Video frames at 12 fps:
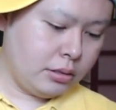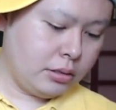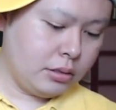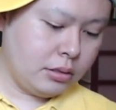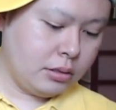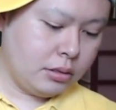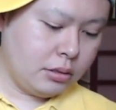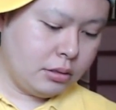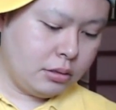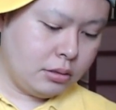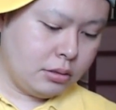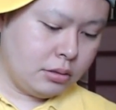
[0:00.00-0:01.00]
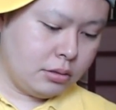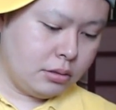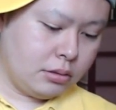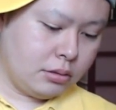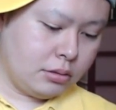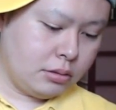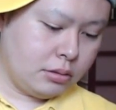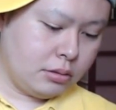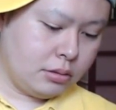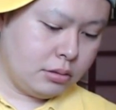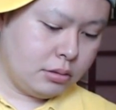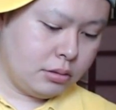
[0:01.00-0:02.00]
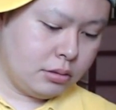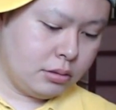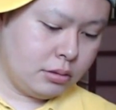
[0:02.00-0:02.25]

Nothing is said.